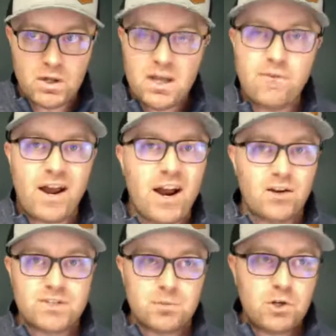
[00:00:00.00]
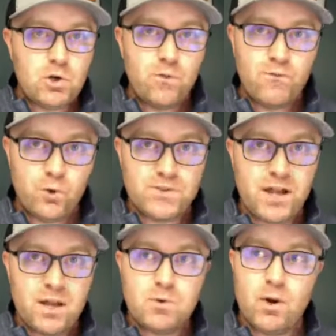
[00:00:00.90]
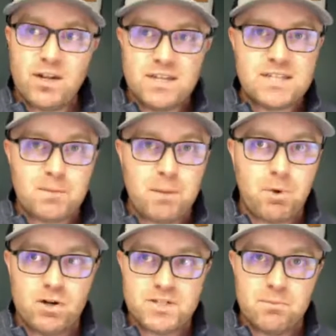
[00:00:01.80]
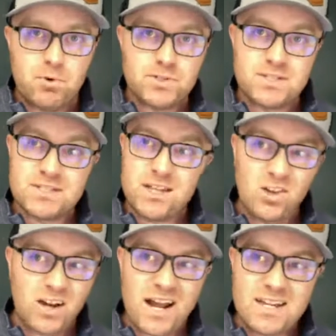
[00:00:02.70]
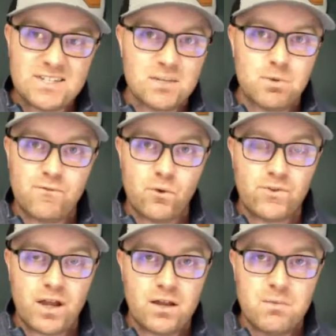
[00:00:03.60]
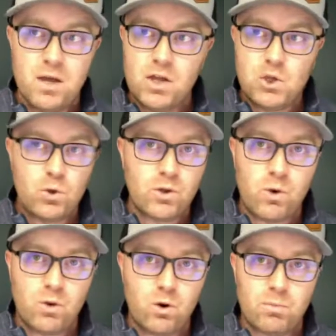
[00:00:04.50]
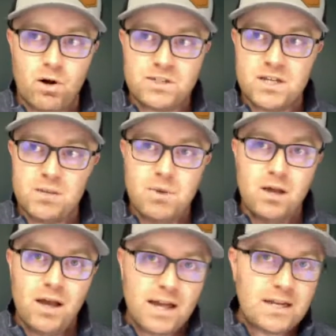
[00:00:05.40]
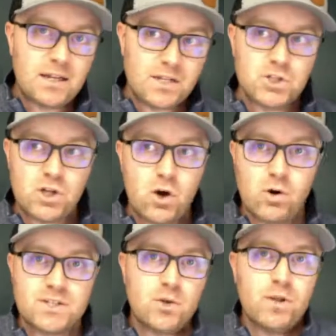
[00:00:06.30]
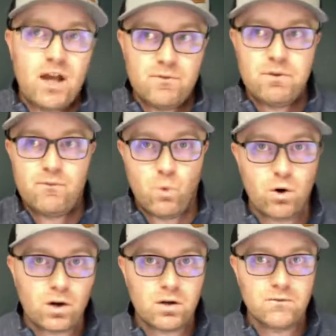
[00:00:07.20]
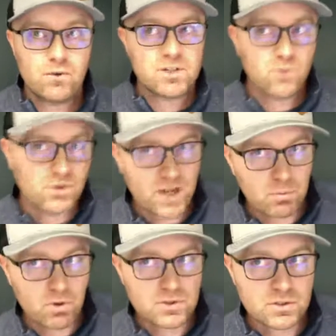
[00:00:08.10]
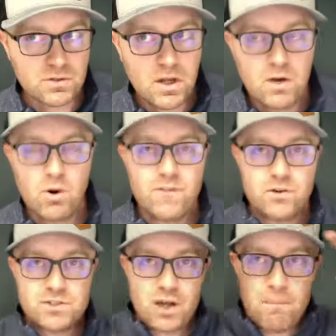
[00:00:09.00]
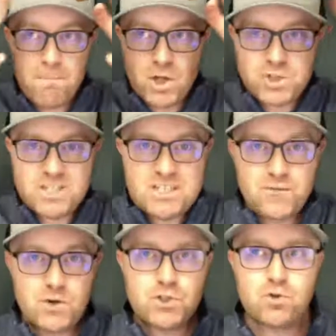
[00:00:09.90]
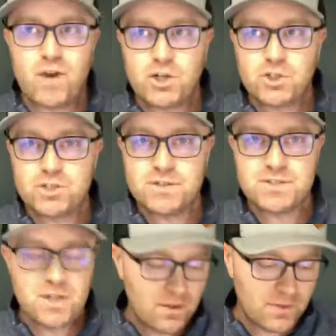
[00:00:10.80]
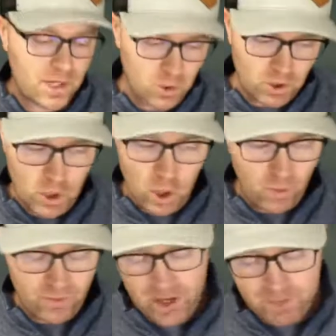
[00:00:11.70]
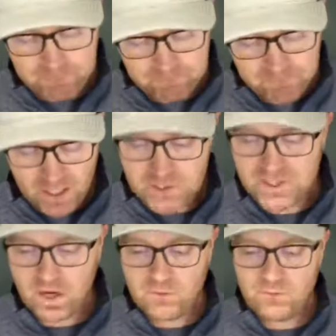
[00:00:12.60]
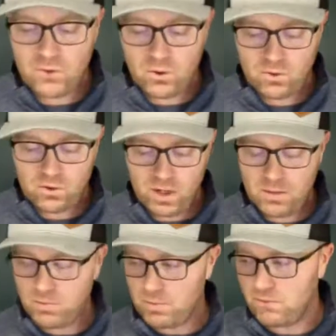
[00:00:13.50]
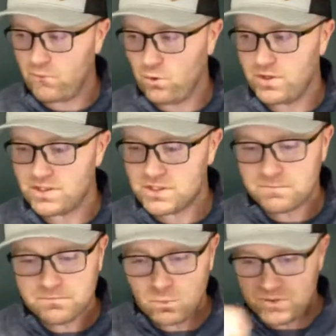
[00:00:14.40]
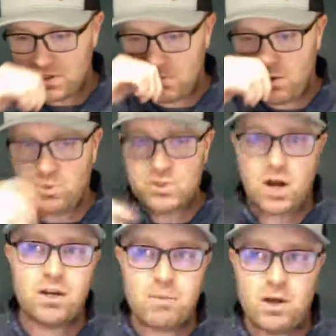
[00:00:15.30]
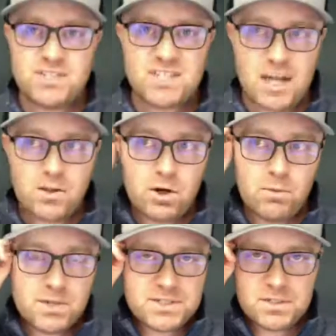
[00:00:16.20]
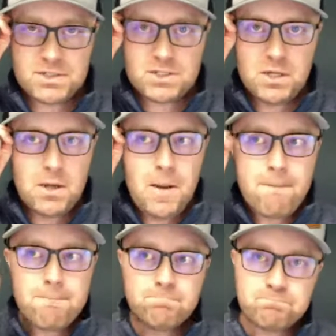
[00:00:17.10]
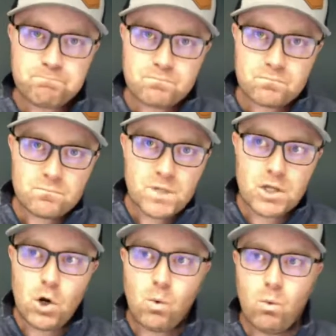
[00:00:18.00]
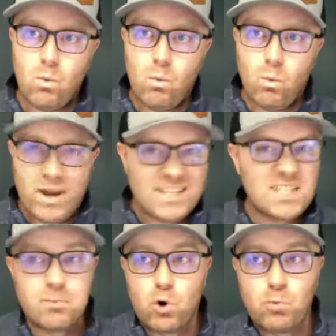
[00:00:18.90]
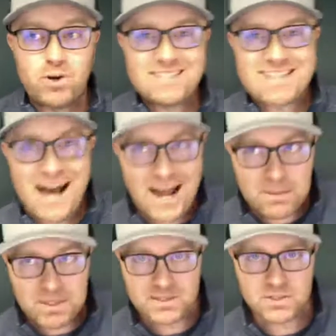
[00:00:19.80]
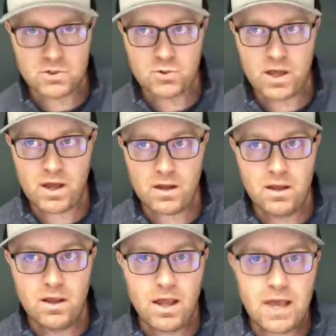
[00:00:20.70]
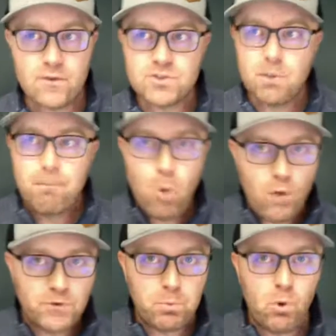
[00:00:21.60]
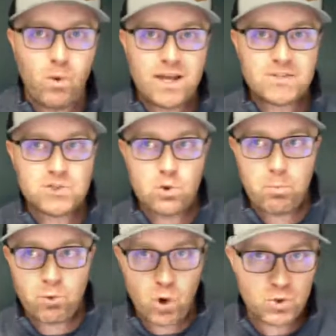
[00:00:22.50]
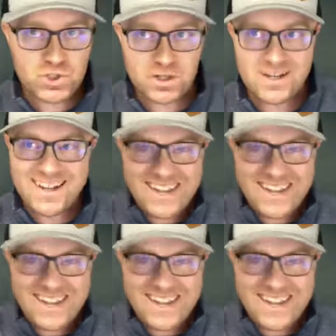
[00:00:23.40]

If I hire somebody new full-time, do I need to take my part-time person and say, look, I need somebody full-time. You only want to work part-time. I need to let you go because I only have enough work for this full-time person, right? There's a bunch of different directions that you can go with that. I just got off the phone right before this with somebody and we're talking about scaling her business. You know, when is the appropriate timing to do that? And there's multiple ways to approach it.